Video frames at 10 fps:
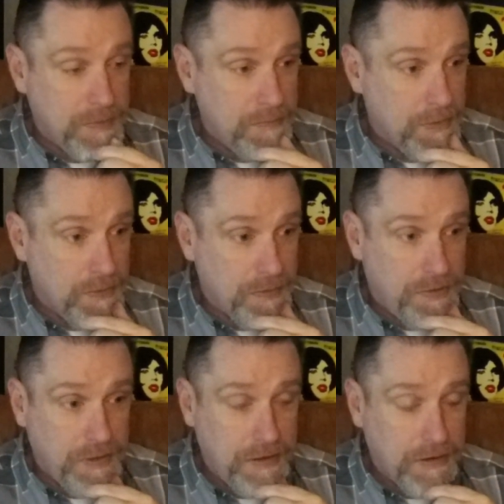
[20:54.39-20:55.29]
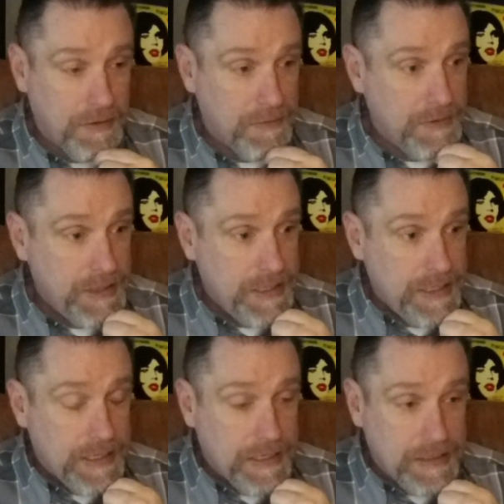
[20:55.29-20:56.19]
We both, you know,
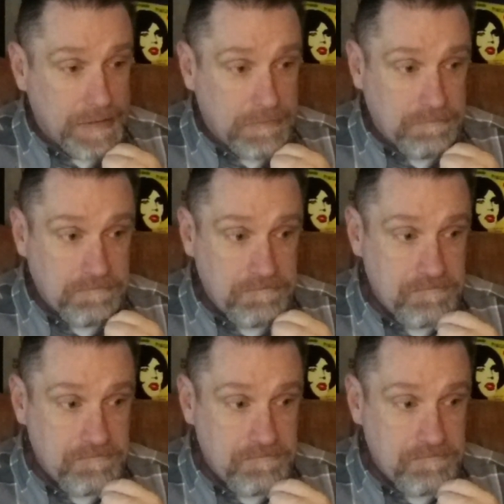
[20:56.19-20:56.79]
um,